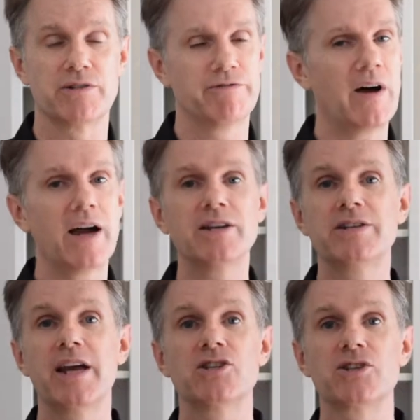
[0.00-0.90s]
of fine
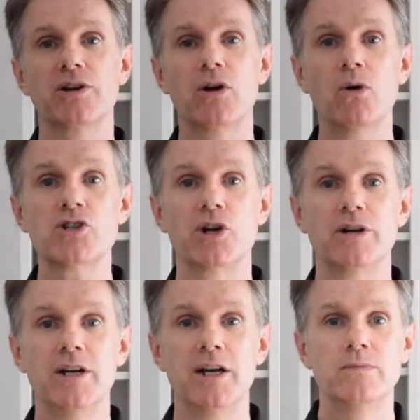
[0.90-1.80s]
taste and culture.
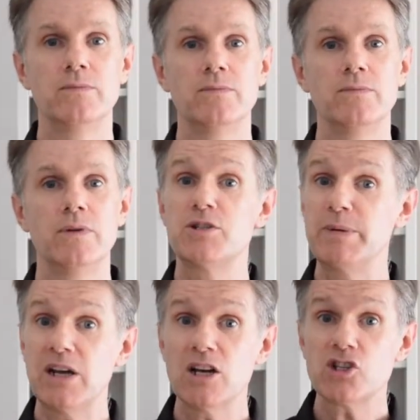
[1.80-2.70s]
It's
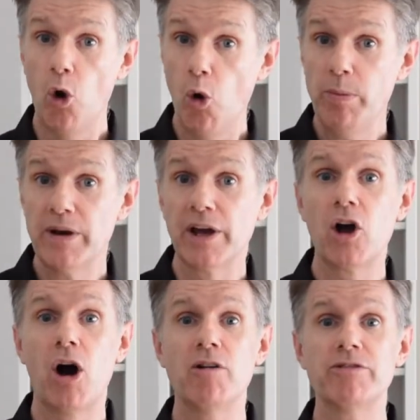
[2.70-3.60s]
because open and
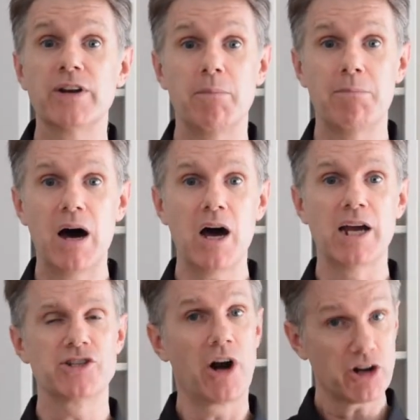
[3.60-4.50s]
confident
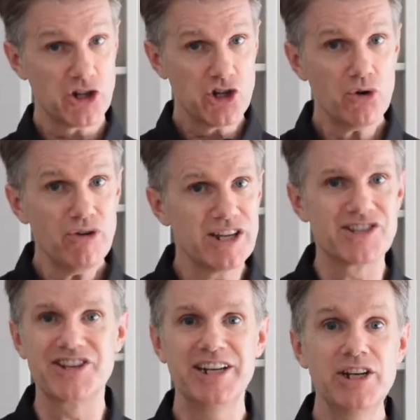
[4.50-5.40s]
minds are
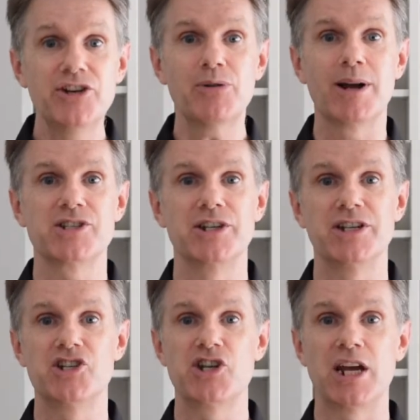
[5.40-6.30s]
curious and interested
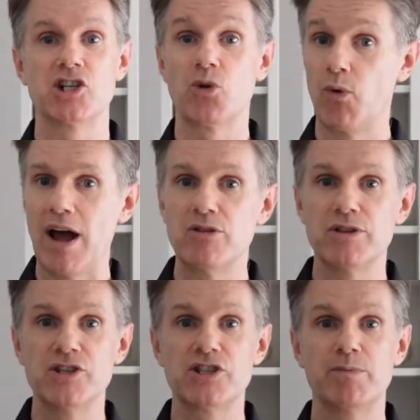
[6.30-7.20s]
in change rather
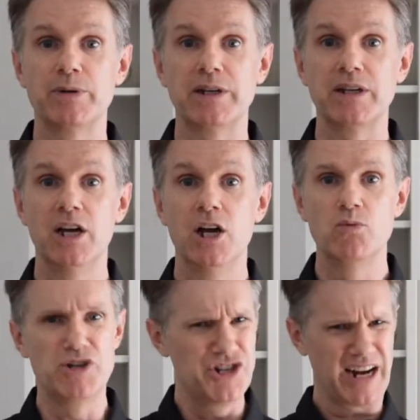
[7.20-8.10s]
than simply
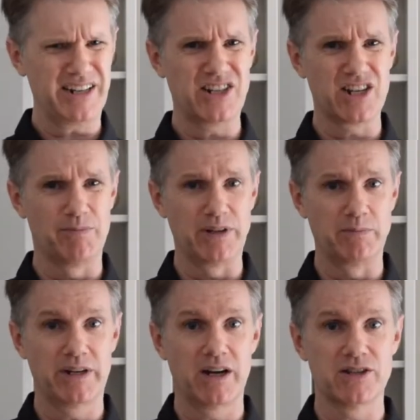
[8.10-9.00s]
rejecting something
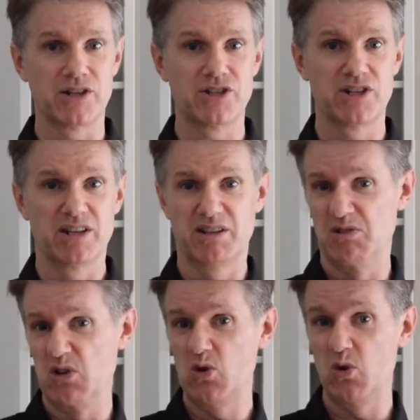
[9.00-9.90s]
because it's
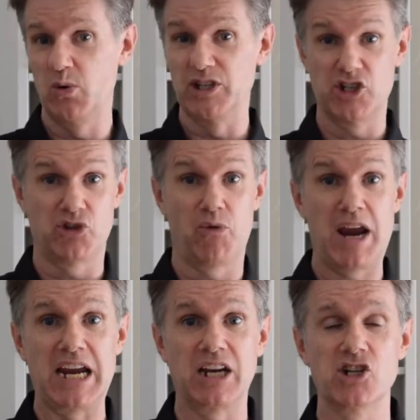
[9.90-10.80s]
new and
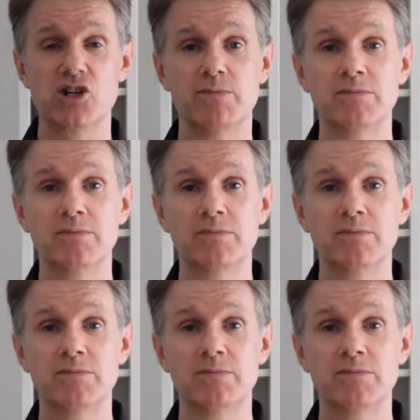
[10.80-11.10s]
strange.